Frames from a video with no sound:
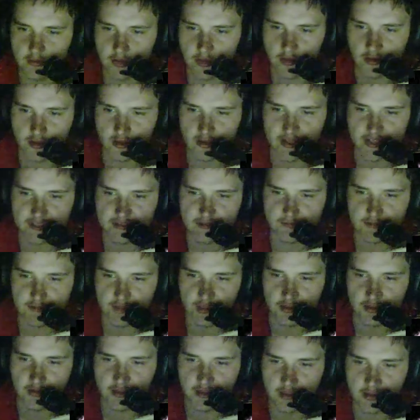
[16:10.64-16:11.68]
on the last
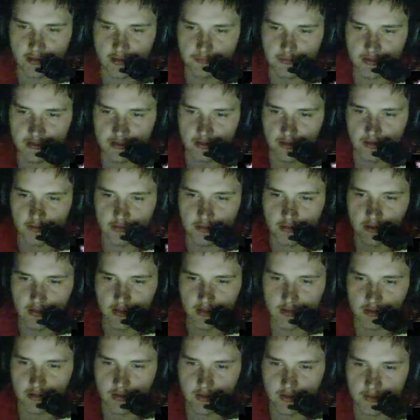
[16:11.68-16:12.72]
video that we done,
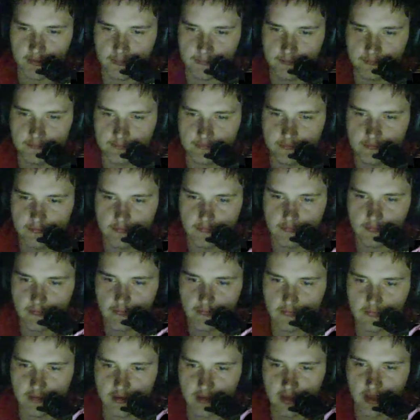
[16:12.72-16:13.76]
and
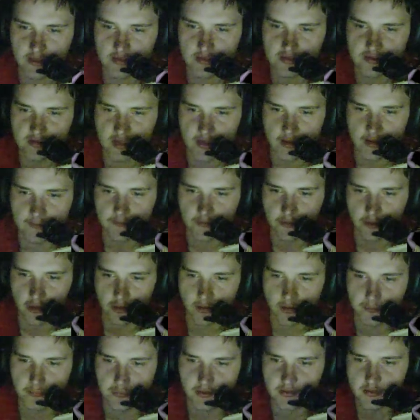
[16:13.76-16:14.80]
now's your time for your
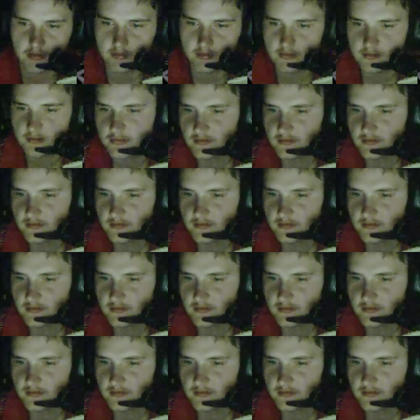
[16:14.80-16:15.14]
input.